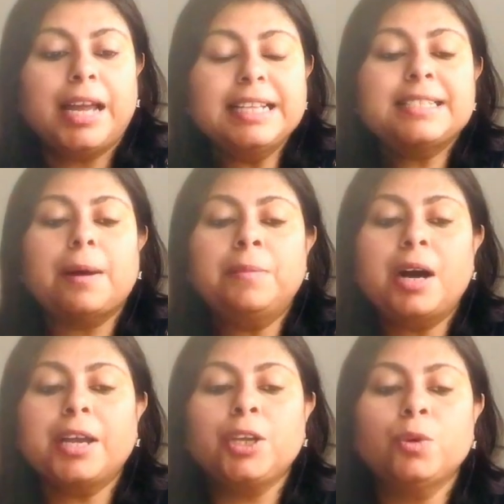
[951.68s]
In summer,
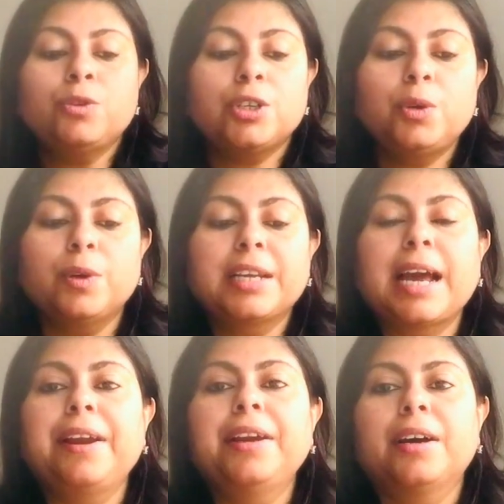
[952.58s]
I usually will
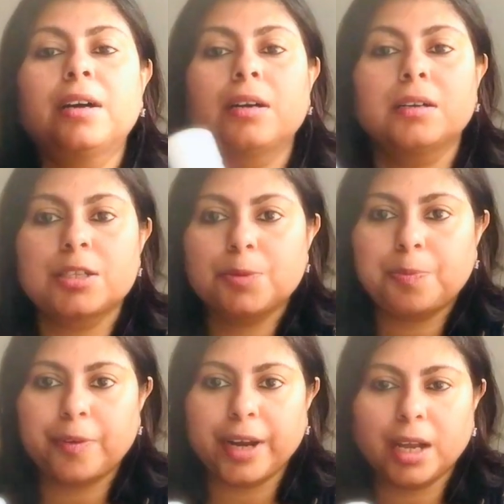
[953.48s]
carry a
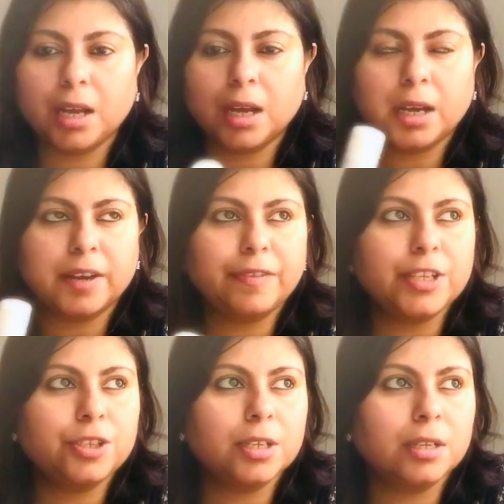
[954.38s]
spray, like a
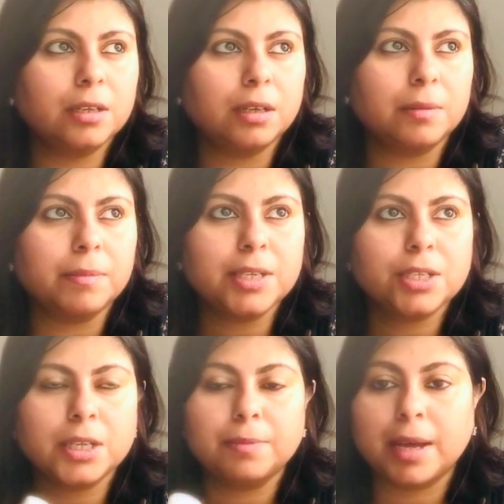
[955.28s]
facial
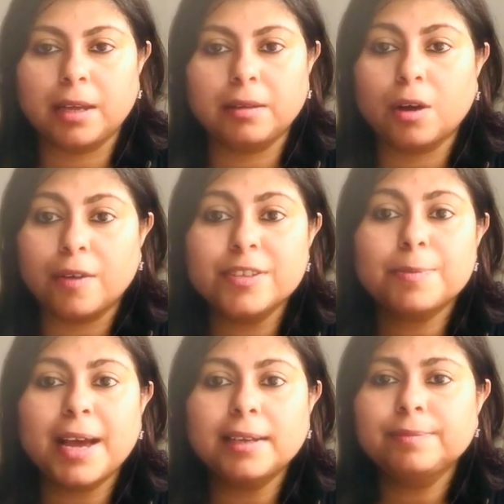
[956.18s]
mist, in my office
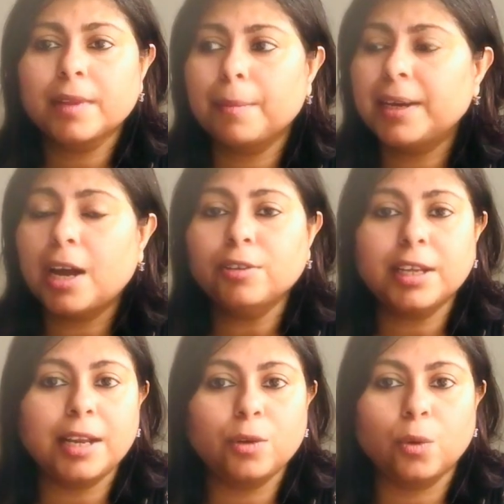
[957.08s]
bag. But now
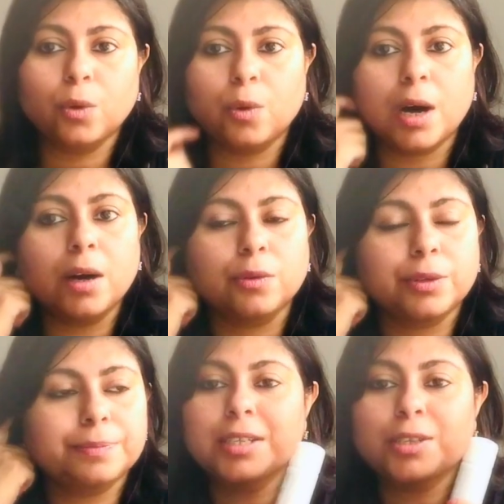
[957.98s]
that I don't go
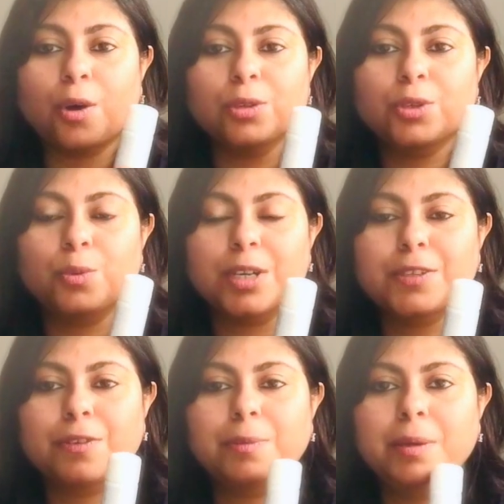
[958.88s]
out, this also
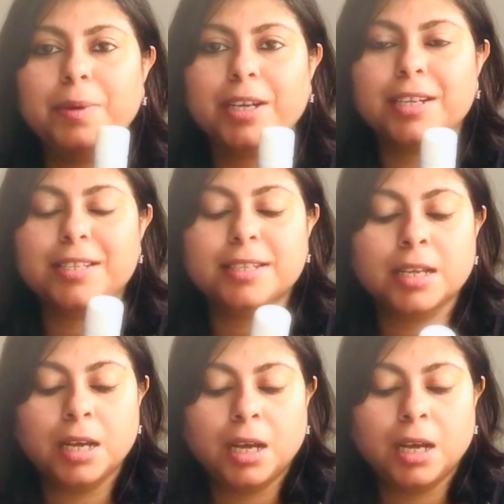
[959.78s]
works for me because